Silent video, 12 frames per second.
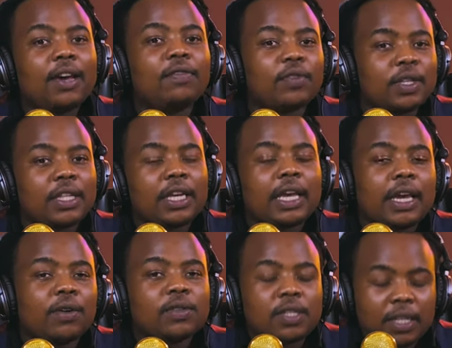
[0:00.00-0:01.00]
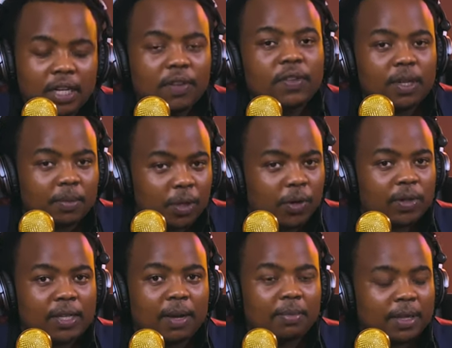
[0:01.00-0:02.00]
everything else inevitably
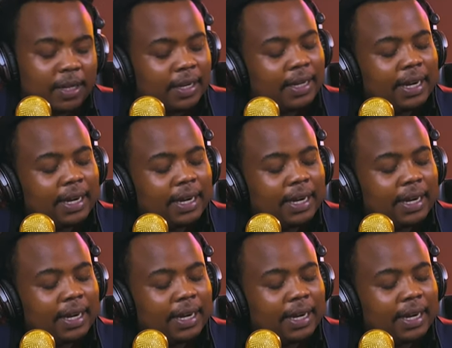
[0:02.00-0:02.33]
goes up.